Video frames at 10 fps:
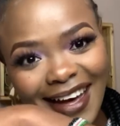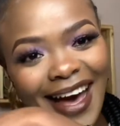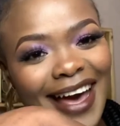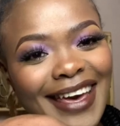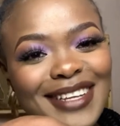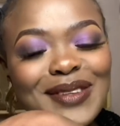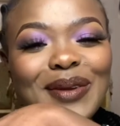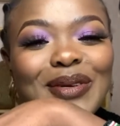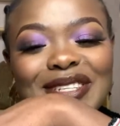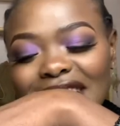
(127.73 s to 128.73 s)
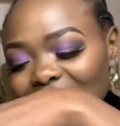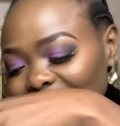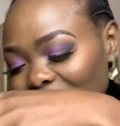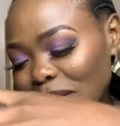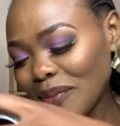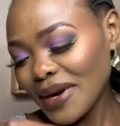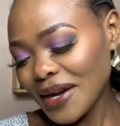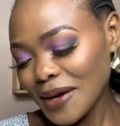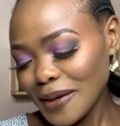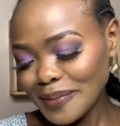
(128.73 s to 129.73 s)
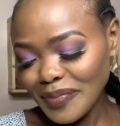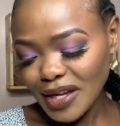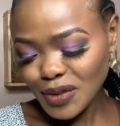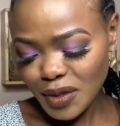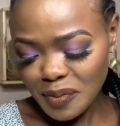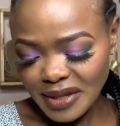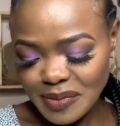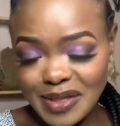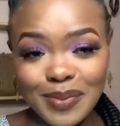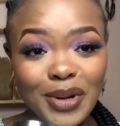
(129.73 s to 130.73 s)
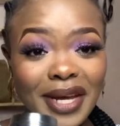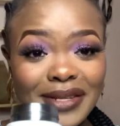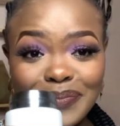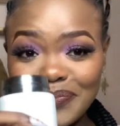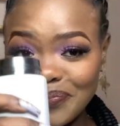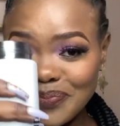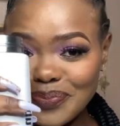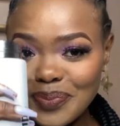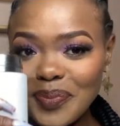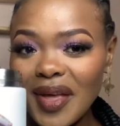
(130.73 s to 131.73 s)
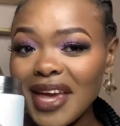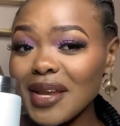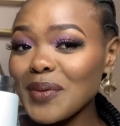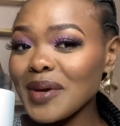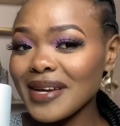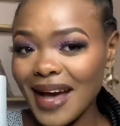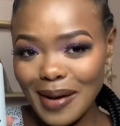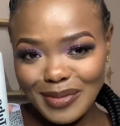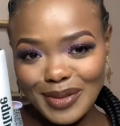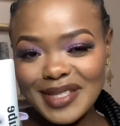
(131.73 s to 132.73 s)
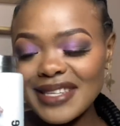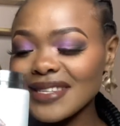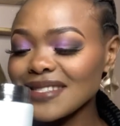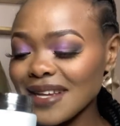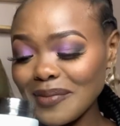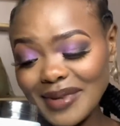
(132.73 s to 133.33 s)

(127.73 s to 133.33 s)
I hate to throw shade like that, but the truth must be spoken. Anyway, I'm using it.